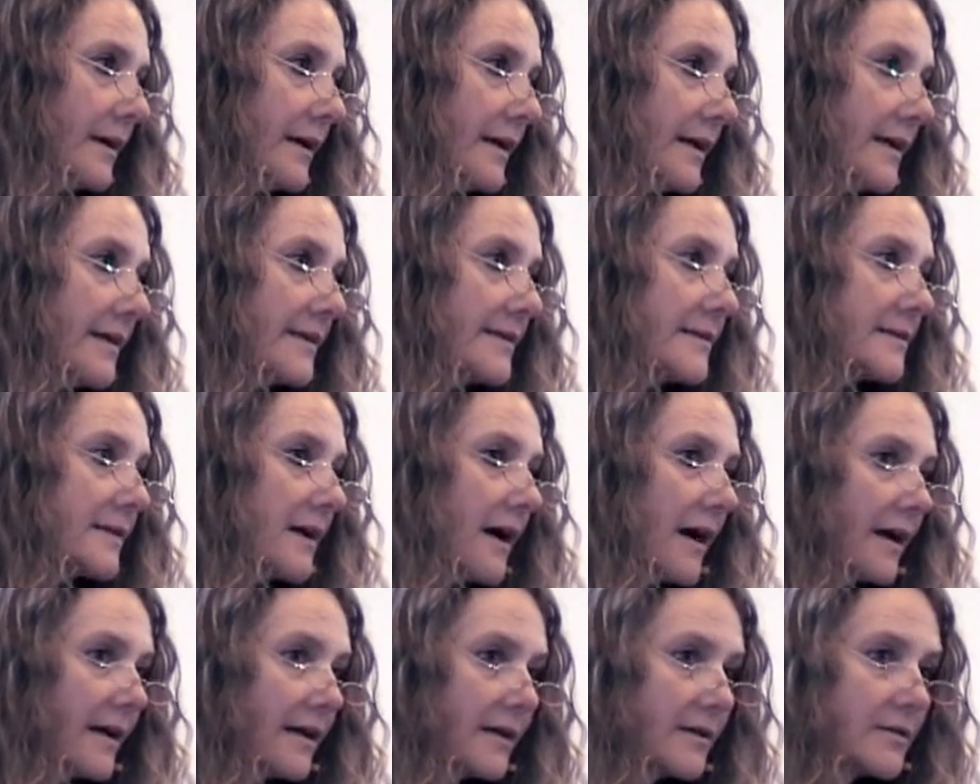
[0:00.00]
He's
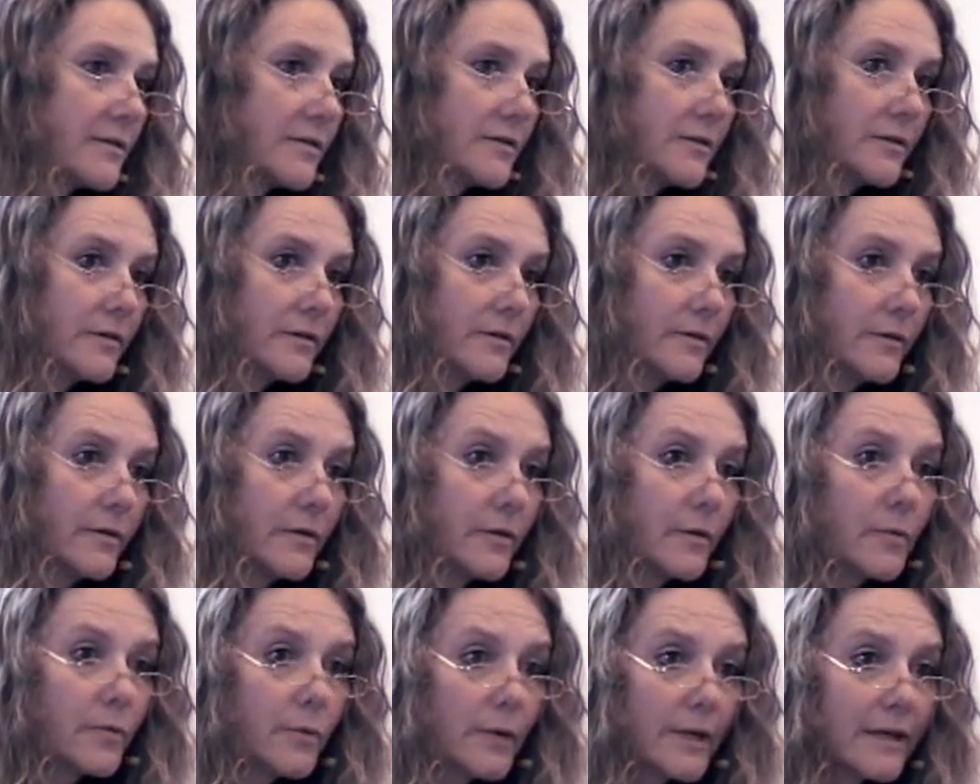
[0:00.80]
talking to
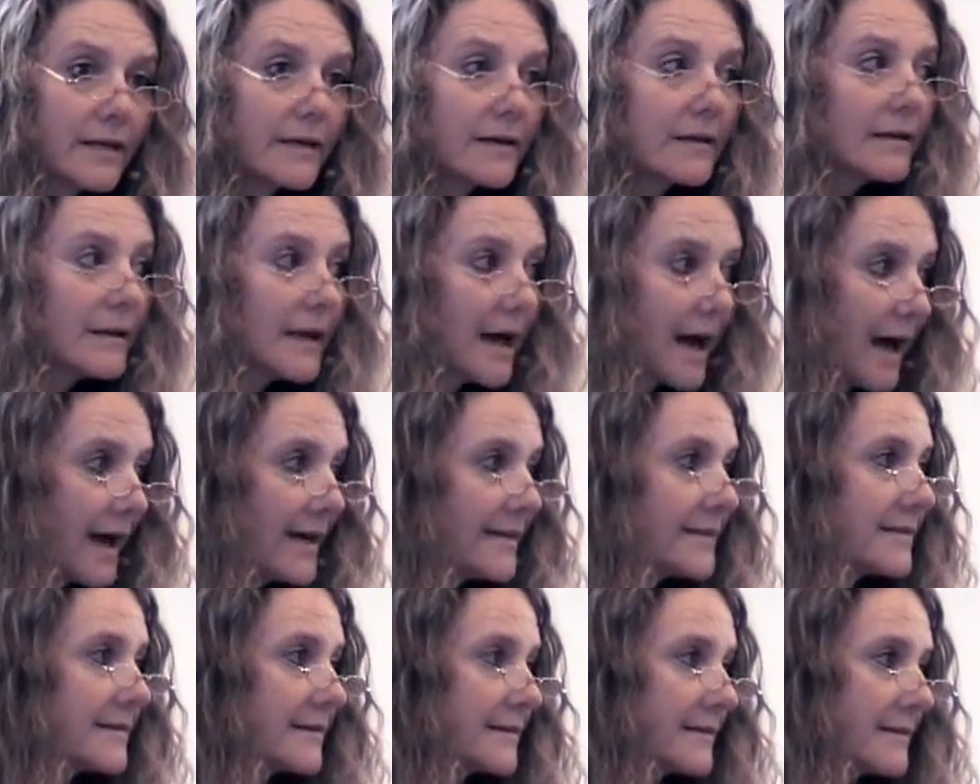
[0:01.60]
the real
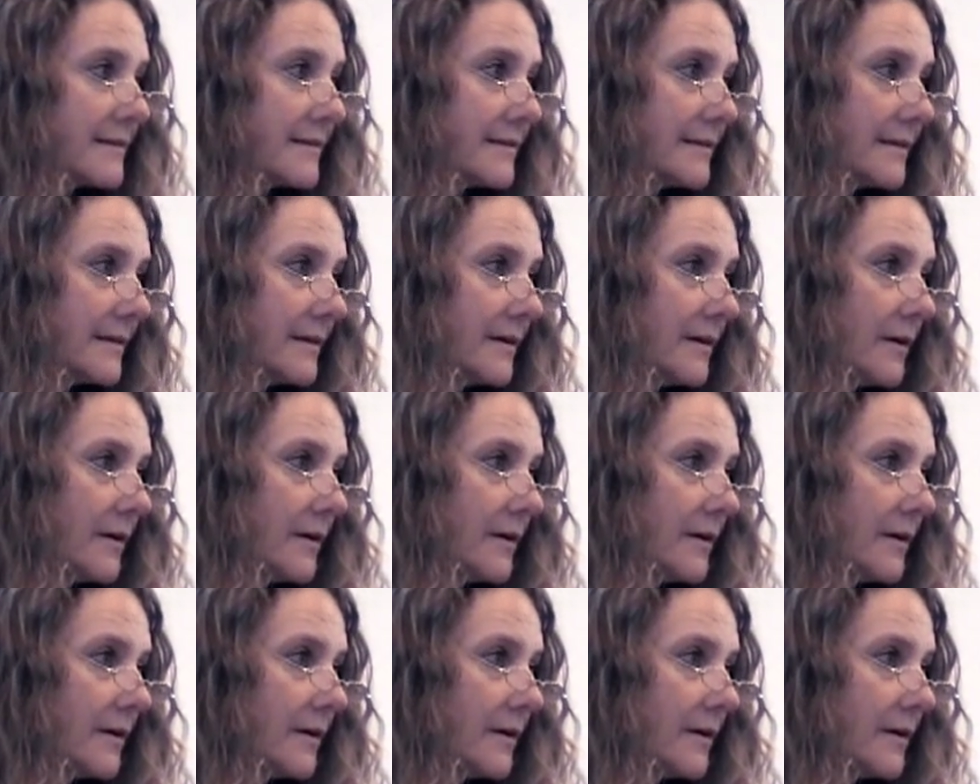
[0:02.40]
us,